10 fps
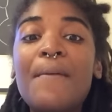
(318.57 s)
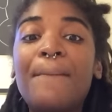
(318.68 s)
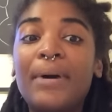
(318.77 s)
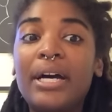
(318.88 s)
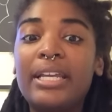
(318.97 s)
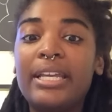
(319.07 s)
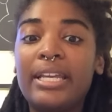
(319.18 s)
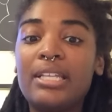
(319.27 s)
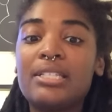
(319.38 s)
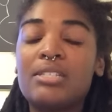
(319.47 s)
but
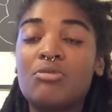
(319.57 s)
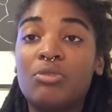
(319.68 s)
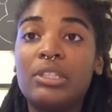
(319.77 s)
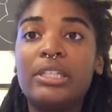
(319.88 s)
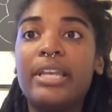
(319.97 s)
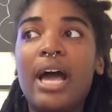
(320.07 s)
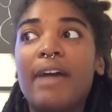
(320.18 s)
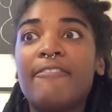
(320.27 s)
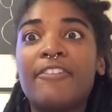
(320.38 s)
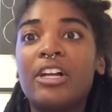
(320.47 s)
it's really not.
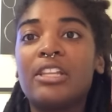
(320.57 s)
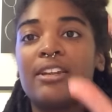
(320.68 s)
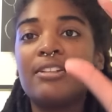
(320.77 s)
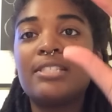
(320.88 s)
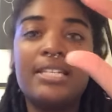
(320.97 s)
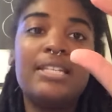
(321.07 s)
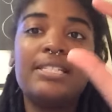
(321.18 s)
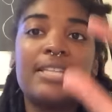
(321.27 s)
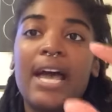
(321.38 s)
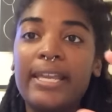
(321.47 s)
For a little teeny
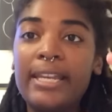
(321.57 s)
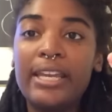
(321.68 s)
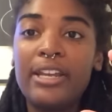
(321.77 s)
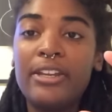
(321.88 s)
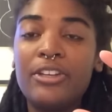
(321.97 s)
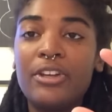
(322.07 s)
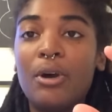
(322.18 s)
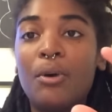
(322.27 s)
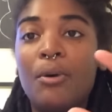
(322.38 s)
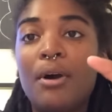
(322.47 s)
tiny, you
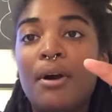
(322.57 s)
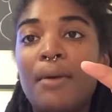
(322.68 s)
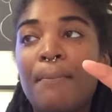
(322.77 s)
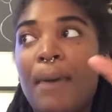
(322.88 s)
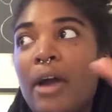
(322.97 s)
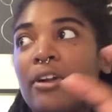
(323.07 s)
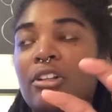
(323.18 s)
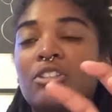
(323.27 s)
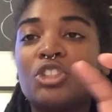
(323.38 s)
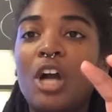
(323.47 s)
know, bottle
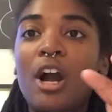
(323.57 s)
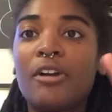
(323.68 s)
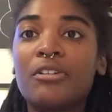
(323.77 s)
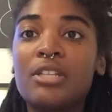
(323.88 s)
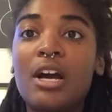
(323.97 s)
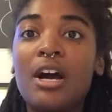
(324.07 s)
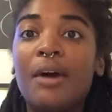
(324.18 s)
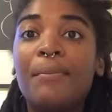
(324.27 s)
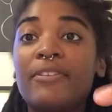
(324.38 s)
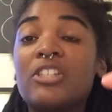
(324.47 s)
or jar or
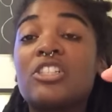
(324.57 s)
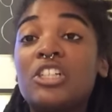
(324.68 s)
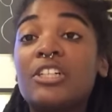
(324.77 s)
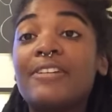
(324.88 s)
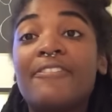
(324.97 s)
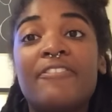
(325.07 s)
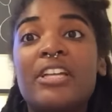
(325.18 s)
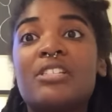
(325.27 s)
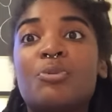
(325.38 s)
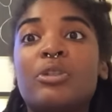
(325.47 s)
tub of a good
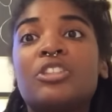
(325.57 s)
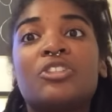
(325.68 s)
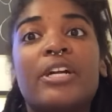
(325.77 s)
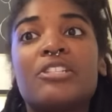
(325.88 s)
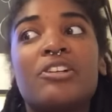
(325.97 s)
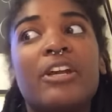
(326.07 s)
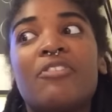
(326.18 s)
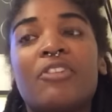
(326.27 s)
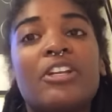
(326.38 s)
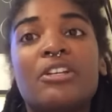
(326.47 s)
face moisturizer can
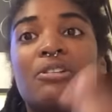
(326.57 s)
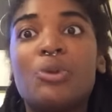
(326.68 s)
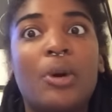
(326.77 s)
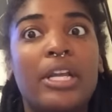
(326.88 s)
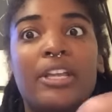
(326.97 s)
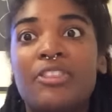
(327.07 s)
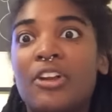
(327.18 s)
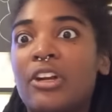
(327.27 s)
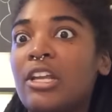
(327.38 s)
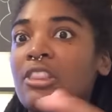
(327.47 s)
run you 20
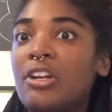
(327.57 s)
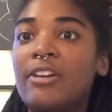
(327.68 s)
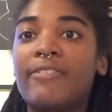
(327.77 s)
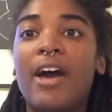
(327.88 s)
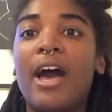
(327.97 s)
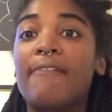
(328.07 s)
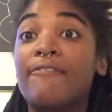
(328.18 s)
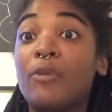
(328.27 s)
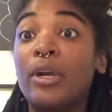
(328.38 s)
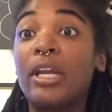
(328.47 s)
30 35
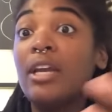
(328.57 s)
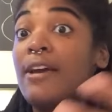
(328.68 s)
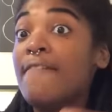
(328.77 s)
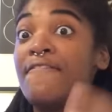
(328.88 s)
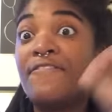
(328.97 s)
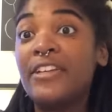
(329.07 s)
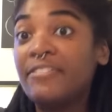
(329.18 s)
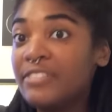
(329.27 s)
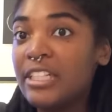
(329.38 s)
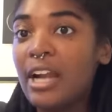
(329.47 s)
40
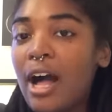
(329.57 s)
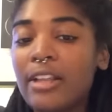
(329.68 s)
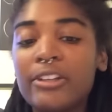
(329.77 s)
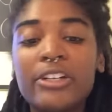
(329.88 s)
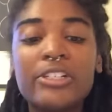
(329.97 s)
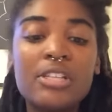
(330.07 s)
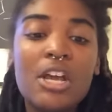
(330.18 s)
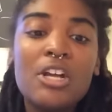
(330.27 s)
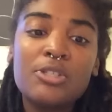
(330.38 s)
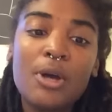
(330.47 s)
$50.
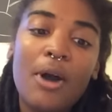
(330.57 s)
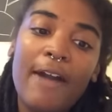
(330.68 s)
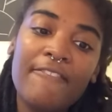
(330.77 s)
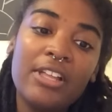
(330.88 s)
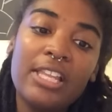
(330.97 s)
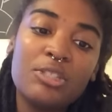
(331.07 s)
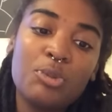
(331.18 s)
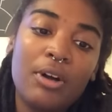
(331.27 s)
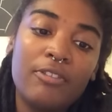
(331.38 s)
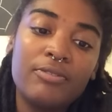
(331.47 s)
So I felt like
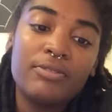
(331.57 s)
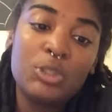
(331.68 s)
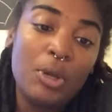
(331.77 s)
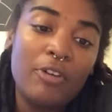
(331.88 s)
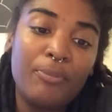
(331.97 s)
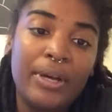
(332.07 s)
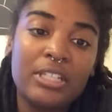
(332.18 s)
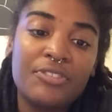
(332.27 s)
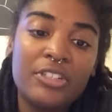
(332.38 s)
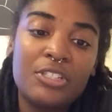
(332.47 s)
12, 12
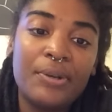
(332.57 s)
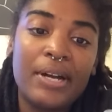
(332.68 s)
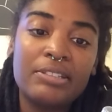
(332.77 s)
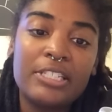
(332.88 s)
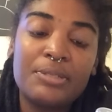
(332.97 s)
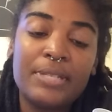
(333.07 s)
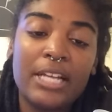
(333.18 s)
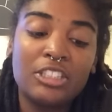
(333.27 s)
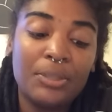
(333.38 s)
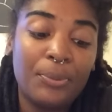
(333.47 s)
bucks for two ounces is
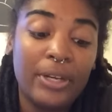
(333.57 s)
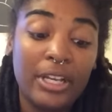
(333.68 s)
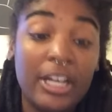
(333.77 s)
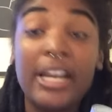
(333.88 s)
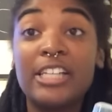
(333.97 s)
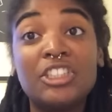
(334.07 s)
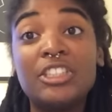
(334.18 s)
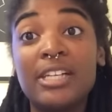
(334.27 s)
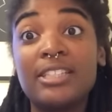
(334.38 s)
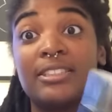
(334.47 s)
actually pretty good. And she
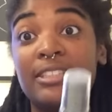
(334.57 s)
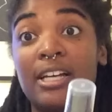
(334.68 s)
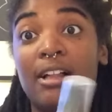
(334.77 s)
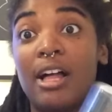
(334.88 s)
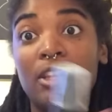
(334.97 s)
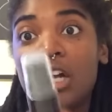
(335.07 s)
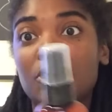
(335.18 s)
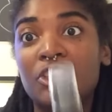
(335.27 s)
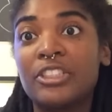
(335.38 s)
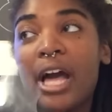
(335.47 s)
does sell a
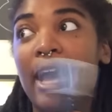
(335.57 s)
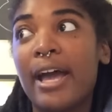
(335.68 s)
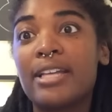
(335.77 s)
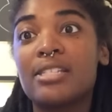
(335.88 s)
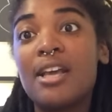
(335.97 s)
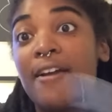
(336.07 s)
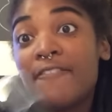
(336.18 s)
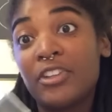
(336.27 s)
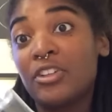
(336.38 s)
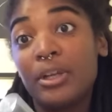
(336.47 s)
larger size
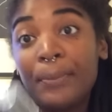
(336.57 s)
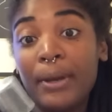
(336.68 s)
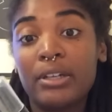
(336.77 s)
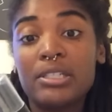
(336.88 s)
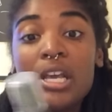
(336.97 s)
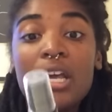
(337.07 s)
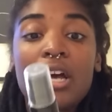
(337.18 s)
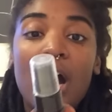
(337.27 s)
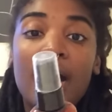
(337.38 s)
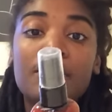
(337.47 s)
for 30 bucks.
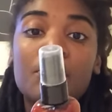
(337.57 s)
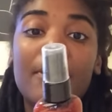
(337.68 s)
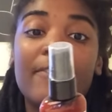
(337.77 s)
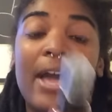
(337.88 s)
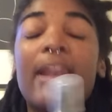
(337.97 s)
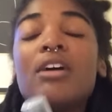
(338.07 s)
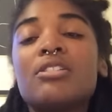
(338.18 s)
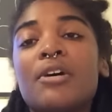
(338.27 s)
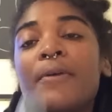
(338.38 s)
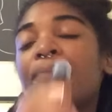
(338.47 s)
Um, so if I, and
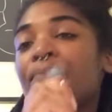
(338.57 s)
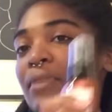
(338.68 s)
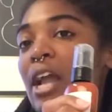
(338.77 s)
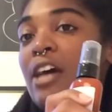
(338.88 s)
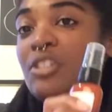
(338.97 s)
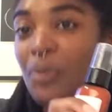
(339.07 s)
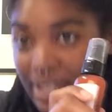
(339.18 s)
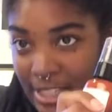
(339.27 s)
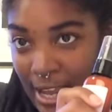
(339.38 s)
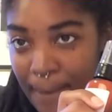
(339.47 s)
also, I also want to
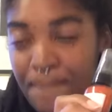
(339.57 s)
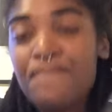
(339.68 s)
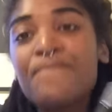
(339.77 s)
say,